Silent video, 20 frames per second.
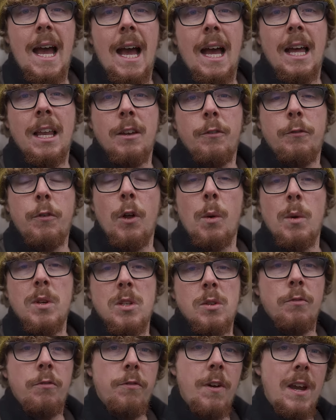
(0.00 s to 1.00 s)
And follow
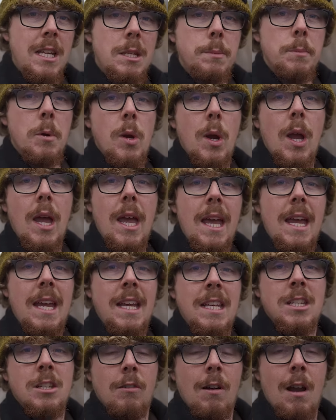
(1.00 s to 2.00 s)
us on Facebook,
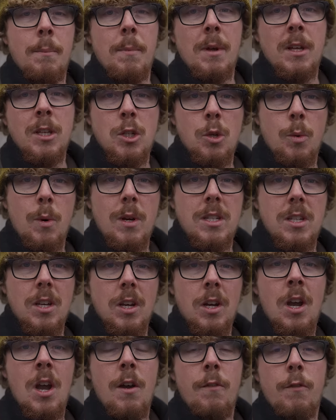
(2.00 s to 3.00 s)
Instagram and
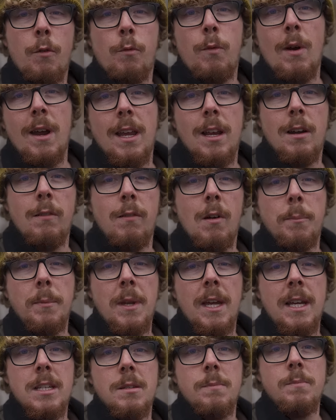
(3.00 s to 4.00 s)
Twitter for regular
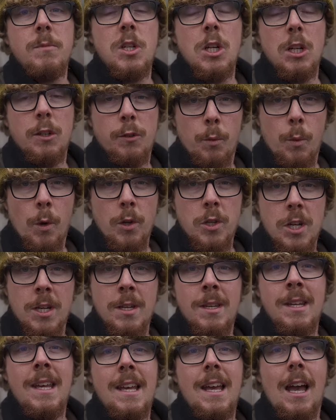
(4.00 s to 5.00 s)
updates. Cheers for
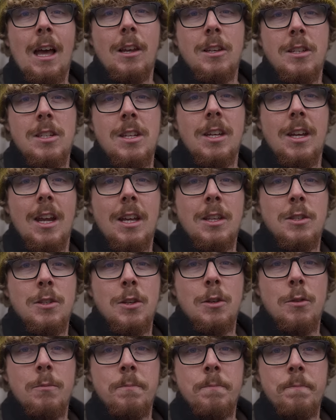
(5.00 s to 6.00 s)
watching and I'll see you again
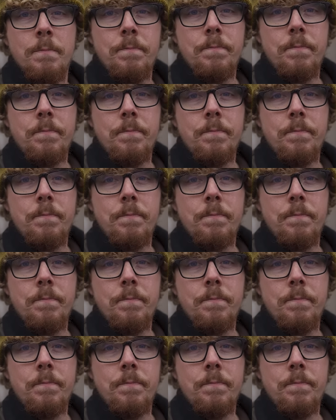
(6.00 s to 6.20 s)
soon.